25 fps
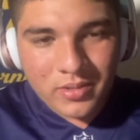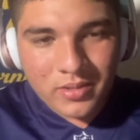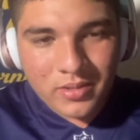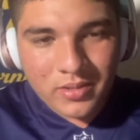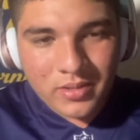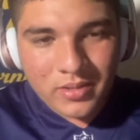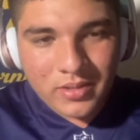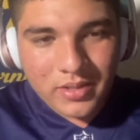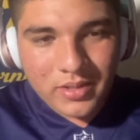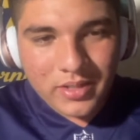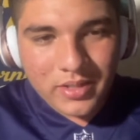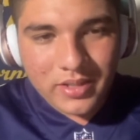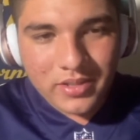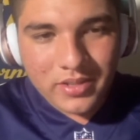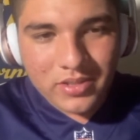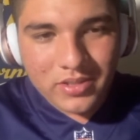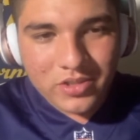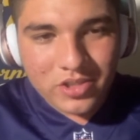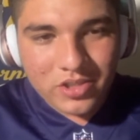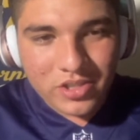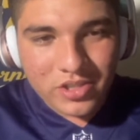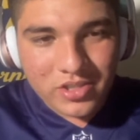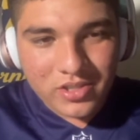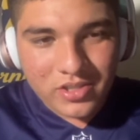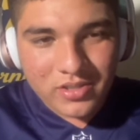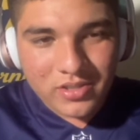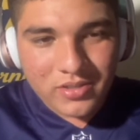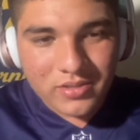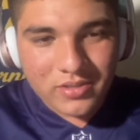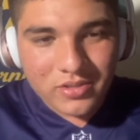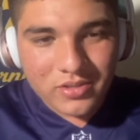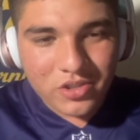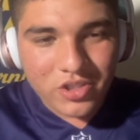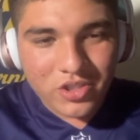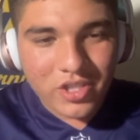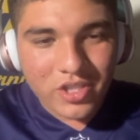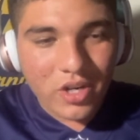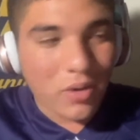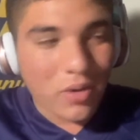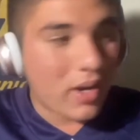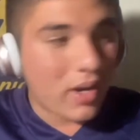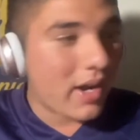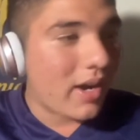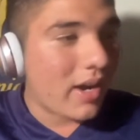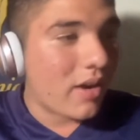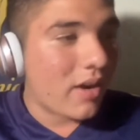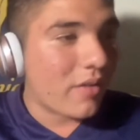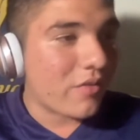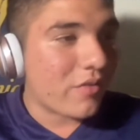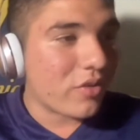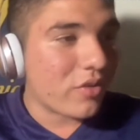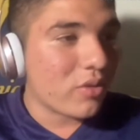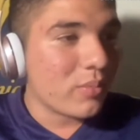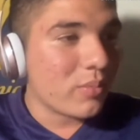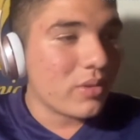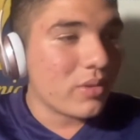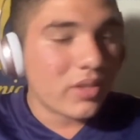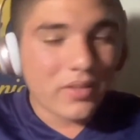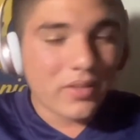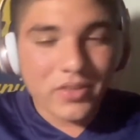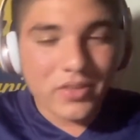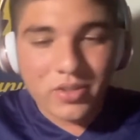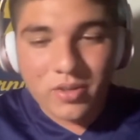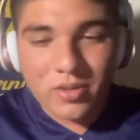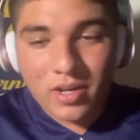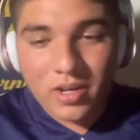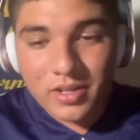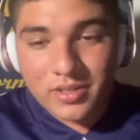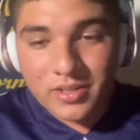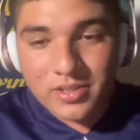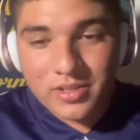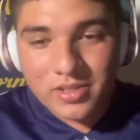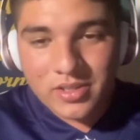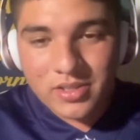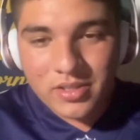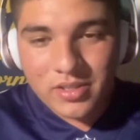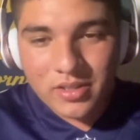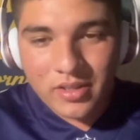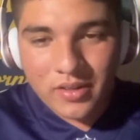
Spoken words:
And just show how if you believe in Christ,